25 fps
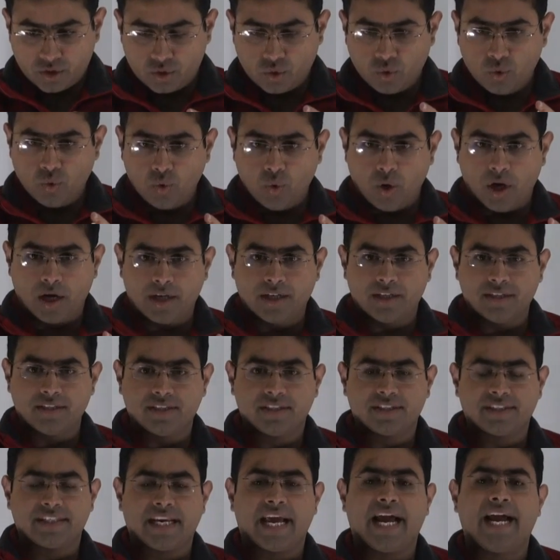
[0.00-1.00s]
to
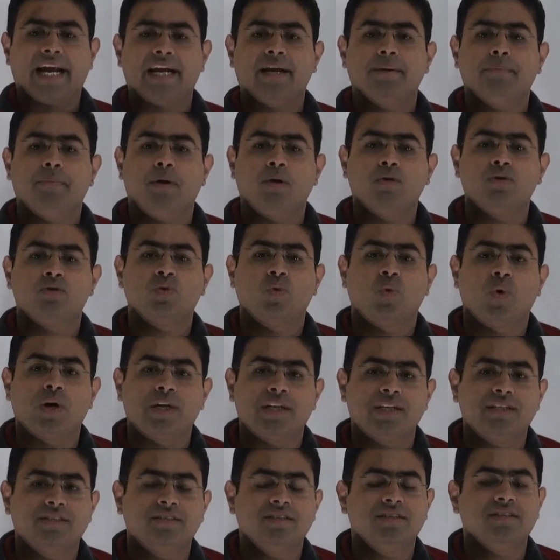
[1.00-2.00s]
understand about
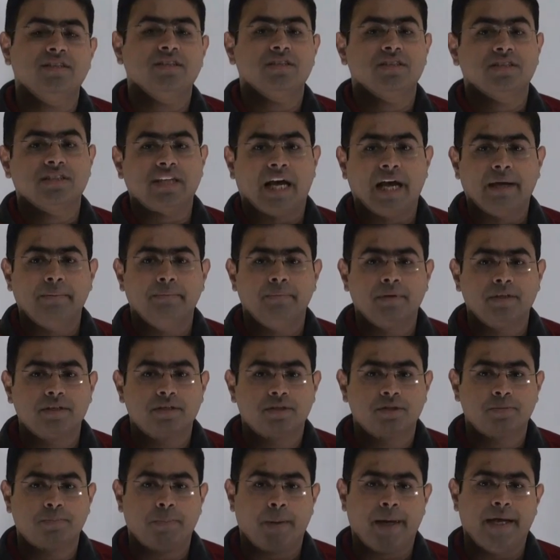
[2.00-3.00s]
what is
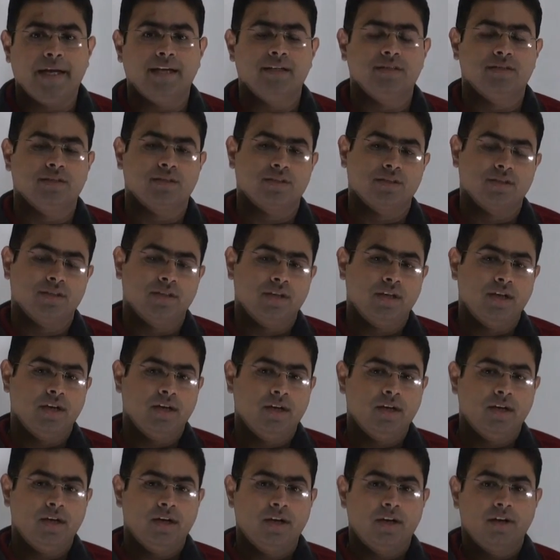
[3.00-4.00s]
cyberspace.
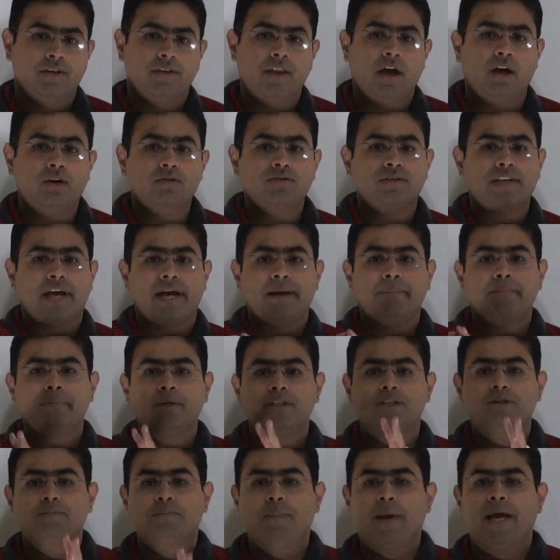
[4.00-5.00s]
Now
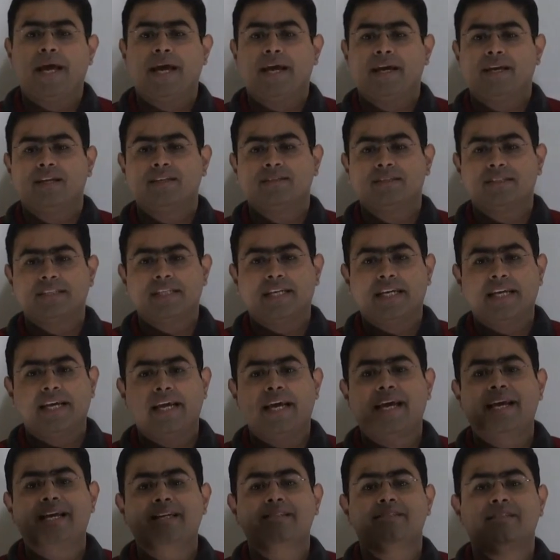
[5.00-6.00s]
cyberspace
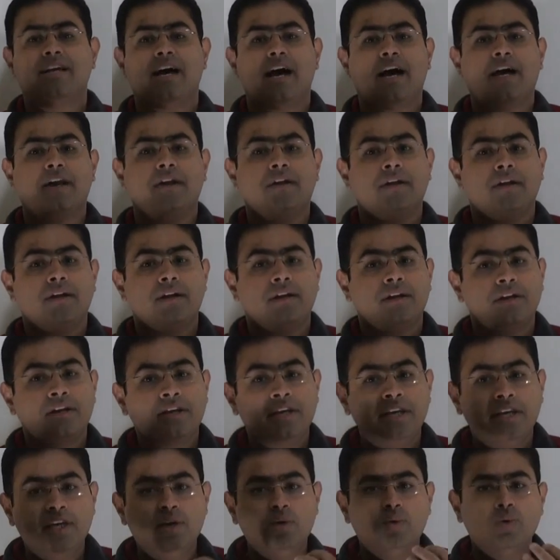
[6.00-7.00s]
is
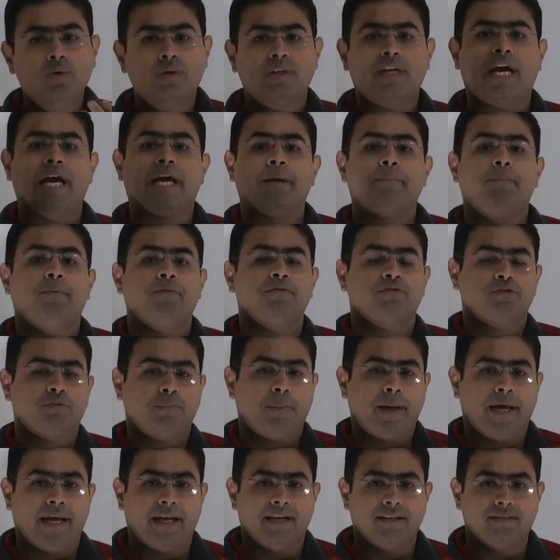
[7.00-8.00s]
a new type of
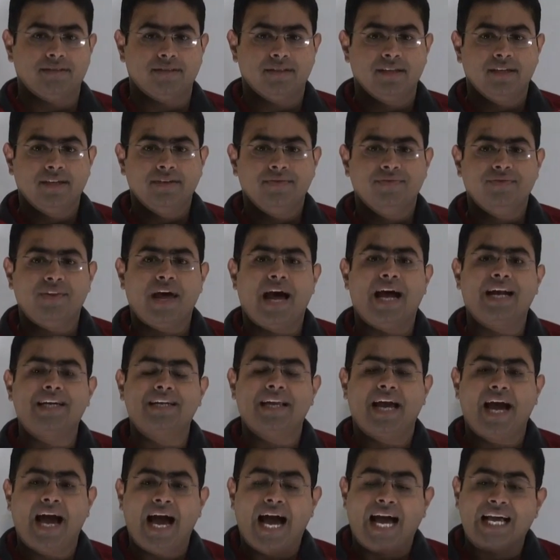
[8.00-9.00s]
space that
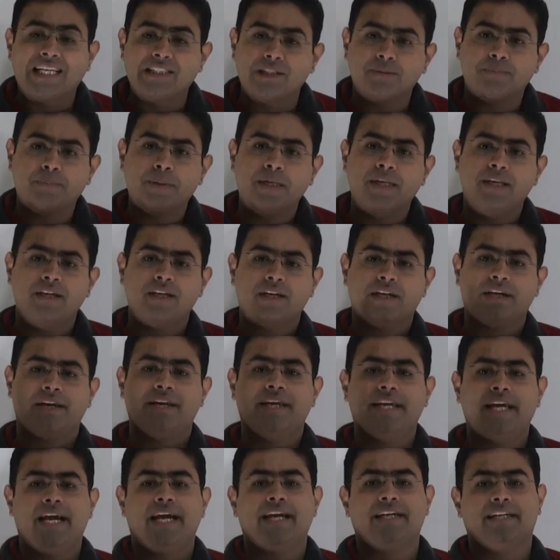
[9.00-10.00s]
has been
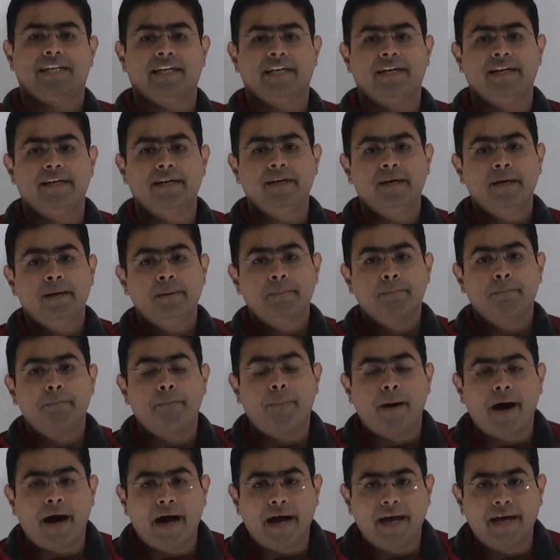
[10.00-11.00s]
created
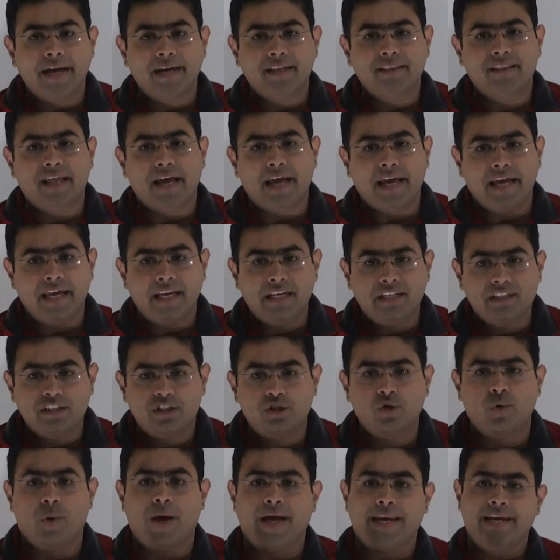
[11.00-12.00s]
by the
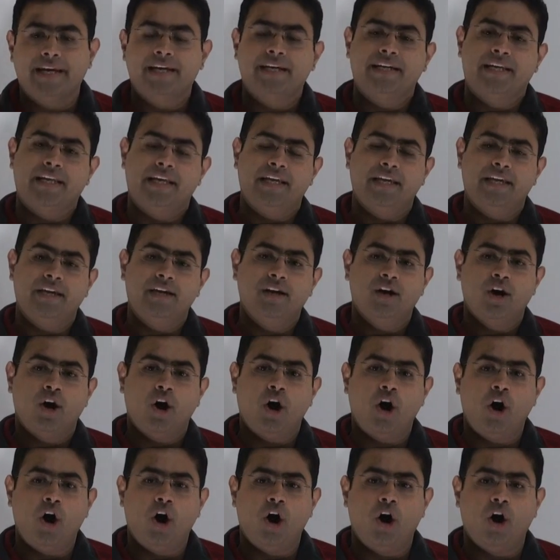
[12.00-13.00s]
ingenuity
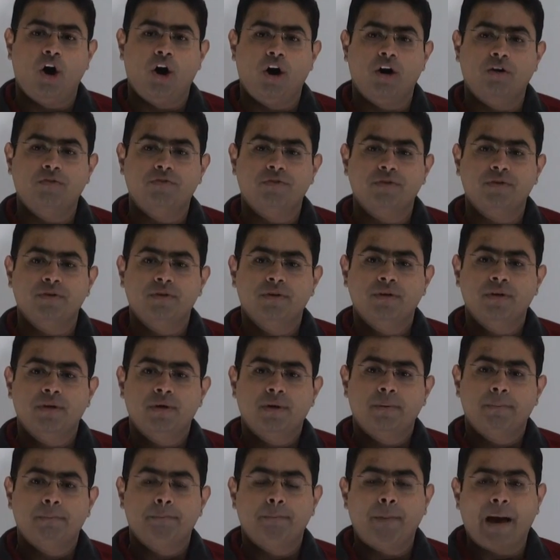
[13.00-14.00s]
of
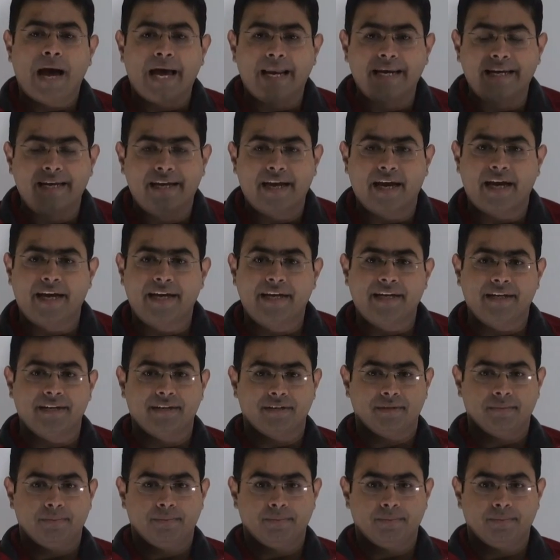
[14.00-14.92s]
mankind